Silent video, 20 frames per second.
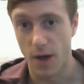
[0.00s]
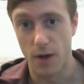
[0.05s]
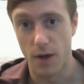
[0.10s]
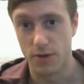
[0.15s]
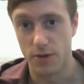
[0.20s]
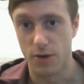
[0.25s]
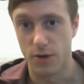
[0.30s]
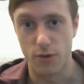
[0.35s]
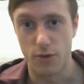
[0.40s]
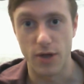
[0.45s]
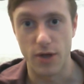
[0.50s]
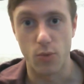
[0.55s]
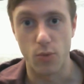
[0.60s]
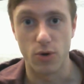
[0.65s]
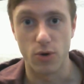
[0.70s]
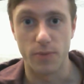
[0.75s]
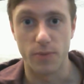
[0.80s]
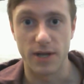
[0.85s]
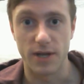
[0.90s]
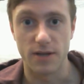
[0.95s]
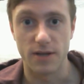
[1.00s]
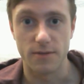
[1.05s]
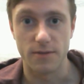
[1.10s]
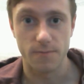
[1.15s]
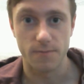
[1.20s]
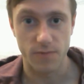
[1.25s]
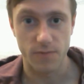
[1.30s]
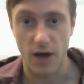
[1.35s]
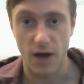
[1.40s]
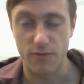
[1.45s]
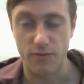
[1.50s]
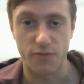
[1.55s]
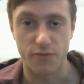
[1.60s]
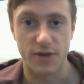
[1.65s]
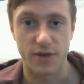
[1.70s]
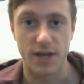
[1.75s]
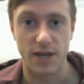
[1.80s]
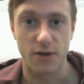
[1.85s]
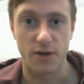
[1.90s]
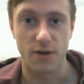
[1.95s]
you know, there will be other
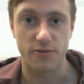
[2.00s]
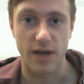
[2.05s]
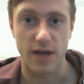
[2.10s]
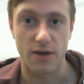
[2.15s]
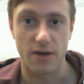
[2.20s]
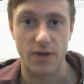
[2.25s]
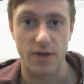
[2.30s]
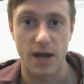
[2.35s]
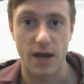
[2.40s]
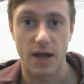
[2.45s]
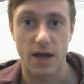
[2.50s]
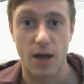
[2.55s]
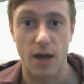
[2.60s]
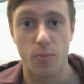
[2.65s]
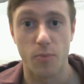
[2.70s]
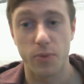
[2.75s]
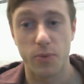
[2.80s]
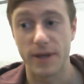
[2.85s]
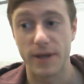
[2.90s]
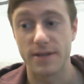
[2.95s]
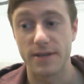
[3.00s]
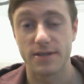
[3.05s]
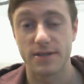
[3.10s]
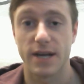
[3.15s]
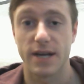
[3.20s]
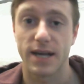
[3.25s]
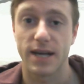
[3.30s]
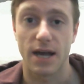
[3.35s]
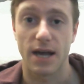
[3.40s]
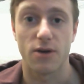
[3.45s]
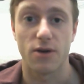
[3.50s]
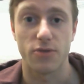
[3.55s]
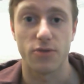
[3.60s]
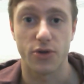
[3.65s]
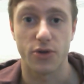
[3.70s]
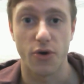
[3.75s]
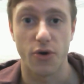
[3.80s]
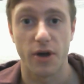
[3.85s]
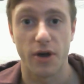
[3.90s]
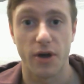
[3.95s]
videos out there, and please check out the
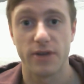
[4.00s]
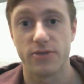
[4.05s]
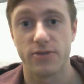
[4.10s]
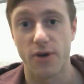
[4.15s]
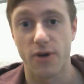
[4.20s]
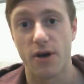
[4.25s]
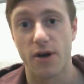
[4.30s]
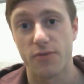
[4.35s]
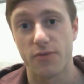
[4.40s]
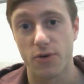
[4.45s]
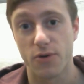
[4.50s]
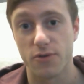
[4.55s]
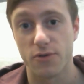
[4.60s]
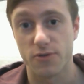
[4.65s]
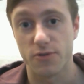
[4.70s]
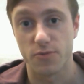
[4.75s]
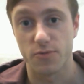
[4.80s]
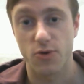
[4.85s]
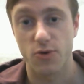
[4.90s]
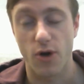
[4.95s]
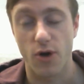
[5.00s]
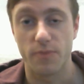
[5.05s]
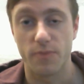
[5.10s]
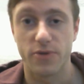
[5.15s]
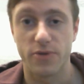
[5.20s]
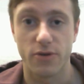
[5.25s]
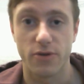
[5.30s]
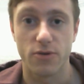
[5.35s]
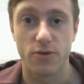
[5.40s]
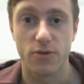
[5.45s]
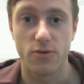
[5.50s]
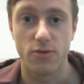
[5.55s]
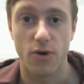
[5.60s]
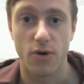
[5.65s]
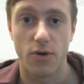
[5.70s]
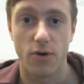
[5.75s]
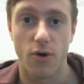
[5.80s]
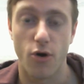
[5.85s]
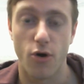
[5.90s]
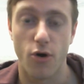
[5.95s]
guys that I've got subscribed to
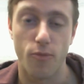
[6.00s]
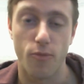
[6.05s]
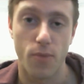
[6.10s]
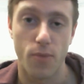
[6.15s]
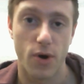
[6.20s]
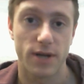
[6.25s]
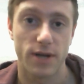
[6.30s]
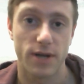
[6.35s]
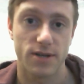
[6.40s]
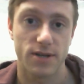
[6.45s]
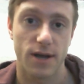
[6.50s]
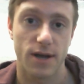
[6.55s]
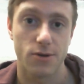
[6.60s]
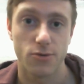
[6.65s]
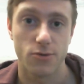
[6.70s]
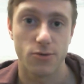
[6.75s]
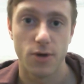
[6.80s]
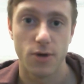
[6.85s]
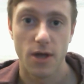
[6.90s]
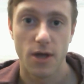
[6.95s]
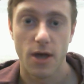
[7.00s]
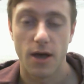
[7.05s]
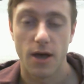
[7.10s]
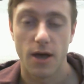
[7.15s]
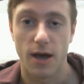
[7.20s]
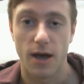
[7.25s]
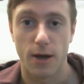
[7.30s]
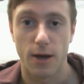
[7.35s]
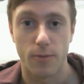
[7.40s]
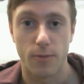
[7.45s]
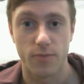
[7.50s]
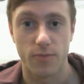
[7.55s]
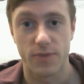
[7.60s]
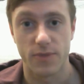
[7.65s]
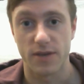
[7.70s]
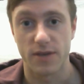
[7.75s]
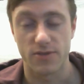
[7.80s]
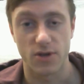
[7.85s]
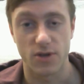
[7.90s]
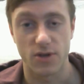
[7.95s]
on my channel.
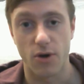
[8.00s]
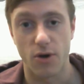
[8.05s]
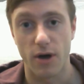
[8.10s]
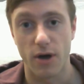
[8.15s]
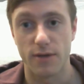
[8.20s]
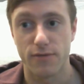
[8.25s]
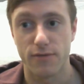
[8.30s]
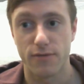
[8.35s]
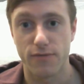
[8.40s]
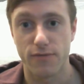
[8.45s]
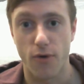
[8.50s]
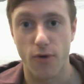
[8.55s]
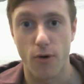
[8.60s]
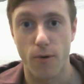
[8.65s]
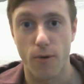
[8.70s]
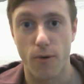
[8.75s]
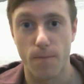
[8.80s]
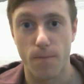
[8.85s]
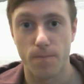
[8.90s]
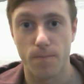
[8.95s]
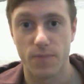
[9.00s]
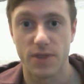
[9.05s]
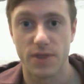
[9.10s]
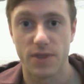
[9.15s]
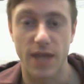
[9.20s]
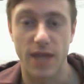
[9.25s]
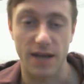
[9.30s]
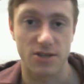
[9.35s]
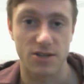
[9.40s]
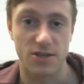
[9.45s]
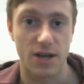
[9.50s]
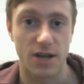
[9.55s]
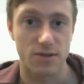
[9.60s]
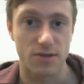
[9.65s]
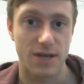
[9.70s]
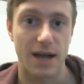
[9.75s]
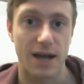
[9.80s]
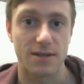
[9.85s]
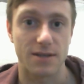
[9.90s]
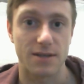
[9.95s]
There's the guys from Next Gen
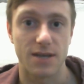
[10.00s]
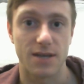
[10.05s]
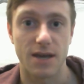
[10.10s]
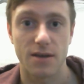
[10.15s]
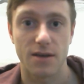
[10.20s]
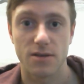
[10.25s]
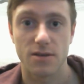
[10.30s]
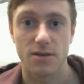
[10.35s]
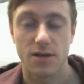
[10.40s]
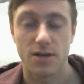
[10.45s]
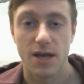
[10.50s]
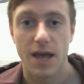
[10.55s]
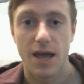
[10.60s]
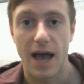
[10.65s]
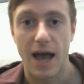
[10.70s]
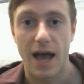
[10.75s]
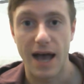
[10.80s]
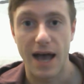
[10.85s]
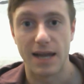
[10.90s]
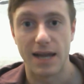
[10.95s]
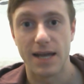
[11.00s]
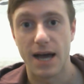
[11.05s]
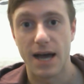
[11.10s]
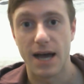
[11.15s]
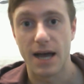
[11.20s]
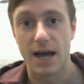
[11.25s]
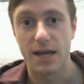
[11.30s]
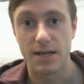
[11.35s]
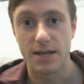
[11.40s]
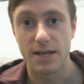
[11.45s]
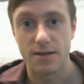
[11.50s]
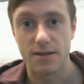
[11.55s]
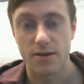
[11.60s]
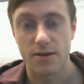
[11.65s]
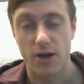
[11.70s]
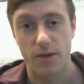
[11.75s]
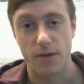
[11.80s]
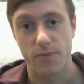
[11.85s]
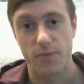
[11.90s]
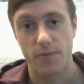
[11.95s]
Tactics, Ali A,
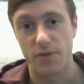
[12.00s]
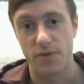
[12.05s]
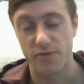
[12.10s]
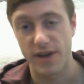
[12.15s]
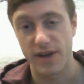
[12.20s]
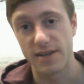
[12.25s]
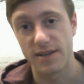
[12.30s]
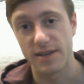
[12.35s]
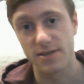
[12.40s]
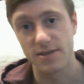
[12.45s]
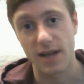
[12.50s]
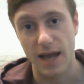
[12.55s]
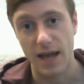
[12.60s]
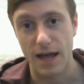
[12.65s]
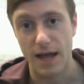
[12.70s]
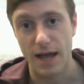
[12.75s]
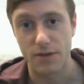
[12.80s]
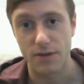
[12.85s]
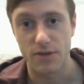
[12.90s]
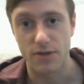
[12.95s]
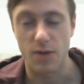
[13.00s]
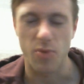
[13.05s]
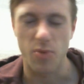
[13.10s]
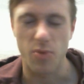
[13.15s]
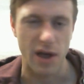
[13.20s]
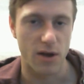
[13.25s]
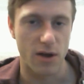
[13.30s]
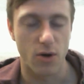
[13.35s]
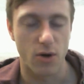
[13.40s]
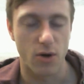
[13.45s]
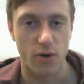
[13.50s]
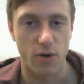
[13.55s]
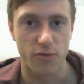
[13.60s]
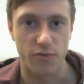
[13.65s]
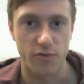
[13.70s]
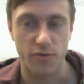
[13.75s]
the FaZe Clan. They play a lot of